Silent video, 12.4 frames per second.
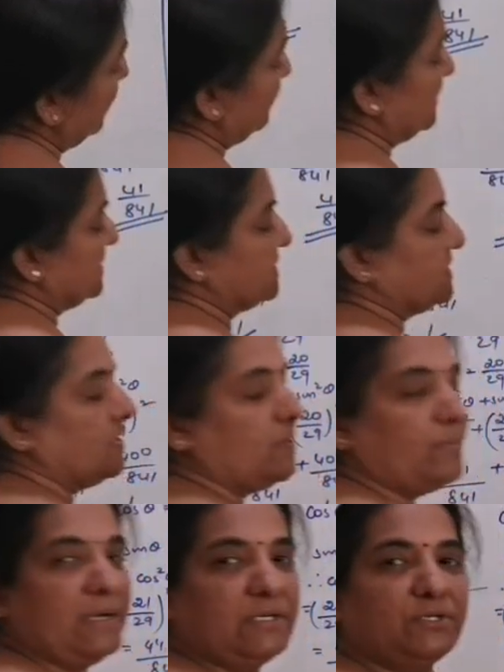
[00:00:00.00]
which is
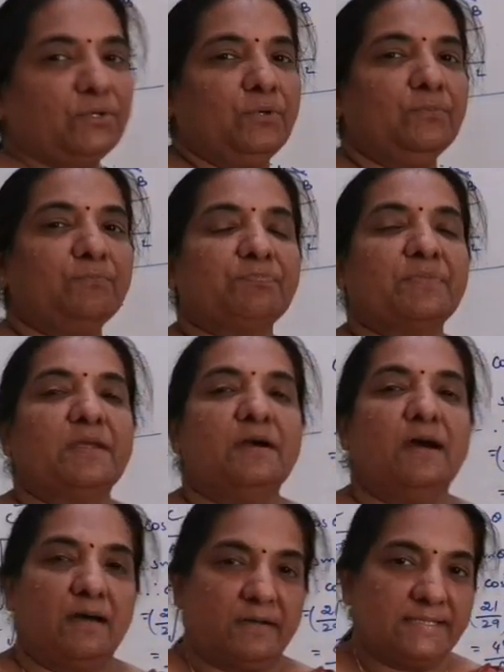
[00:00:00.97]
equal to
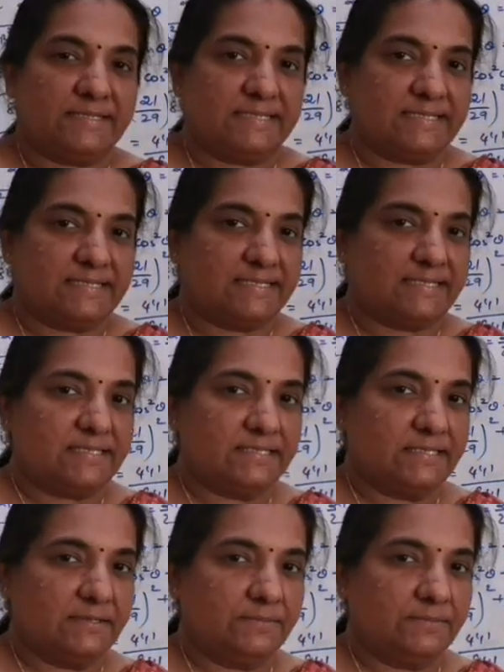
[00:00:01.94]
RHS.